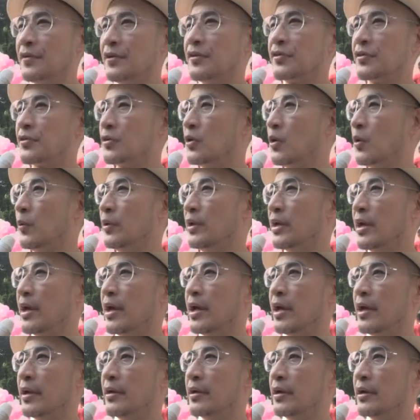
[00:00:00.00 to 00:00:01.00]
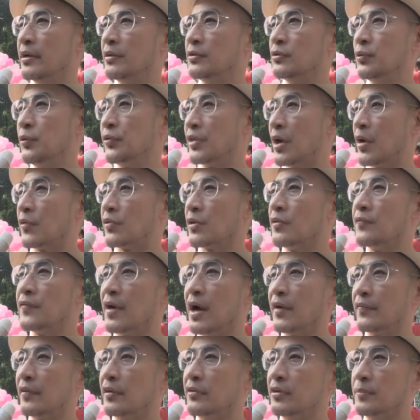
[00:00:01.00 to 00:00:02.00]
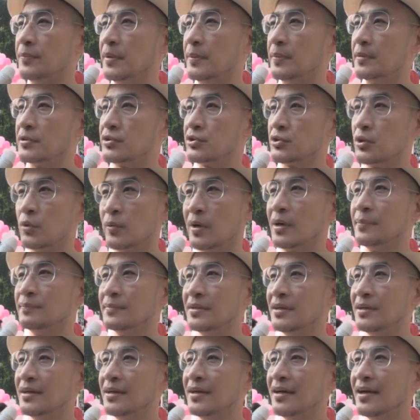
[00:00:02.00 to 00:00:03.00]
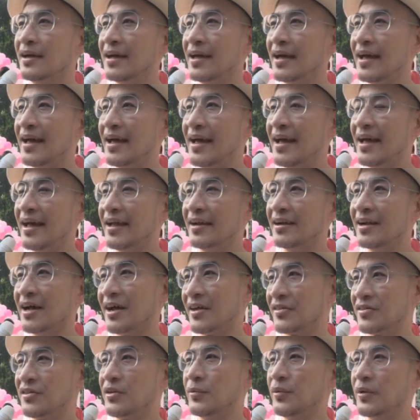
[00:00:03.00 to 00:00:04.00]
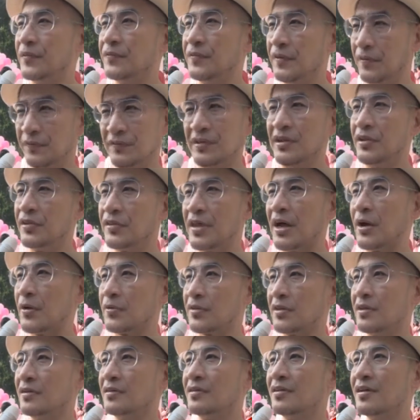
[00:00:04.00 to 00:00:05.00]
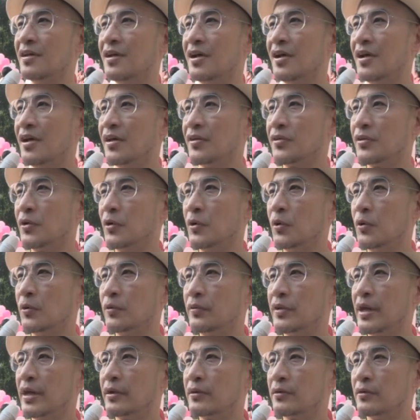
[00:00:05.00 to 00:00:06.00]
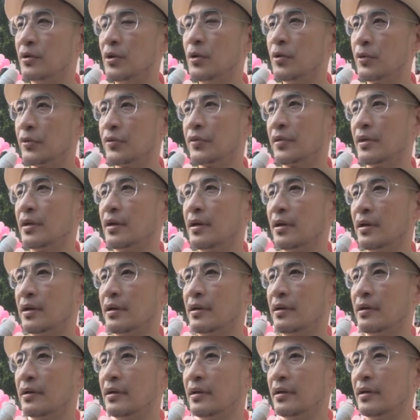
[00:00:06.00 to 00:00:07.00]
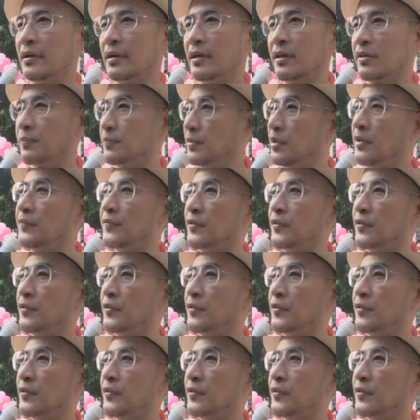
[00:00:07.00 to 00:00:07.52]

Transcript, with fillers: years ago, we had uh, 2,500 people show up, and last year we had 15,000. So that growth uh, uh, is pretty